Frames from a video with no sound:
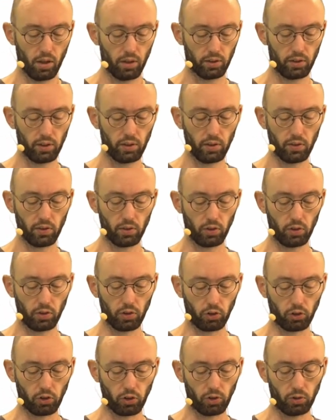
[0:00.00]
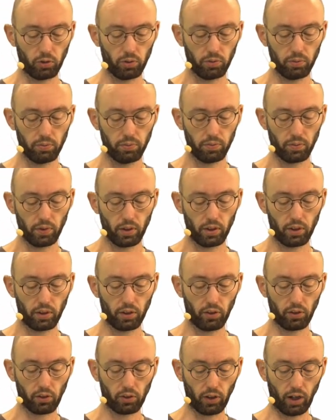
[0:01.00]
This is also shown in
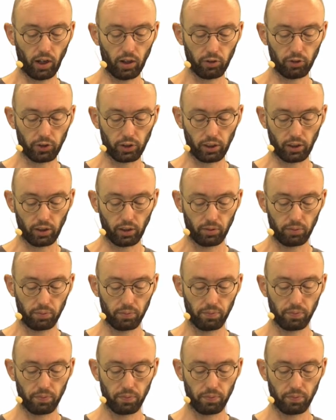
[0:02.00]
this graph again.